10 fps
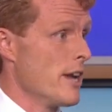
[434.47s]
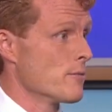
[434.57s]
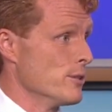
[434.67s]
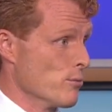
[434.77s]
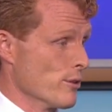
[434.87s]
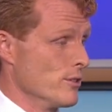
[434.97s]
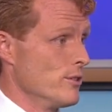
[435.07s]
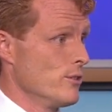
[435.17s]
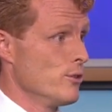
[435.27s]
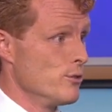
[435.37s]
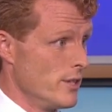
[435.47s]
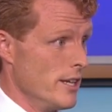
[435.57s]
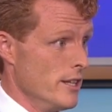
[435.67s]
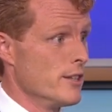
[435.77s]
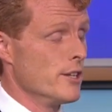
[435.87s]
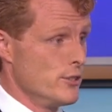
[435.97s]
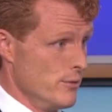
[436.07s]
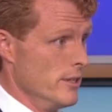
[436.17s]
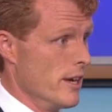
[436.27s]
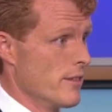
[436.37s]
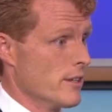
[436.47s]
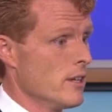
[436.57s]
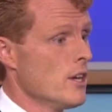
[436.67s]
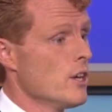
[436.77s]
Henry's words, who said that you did nothing.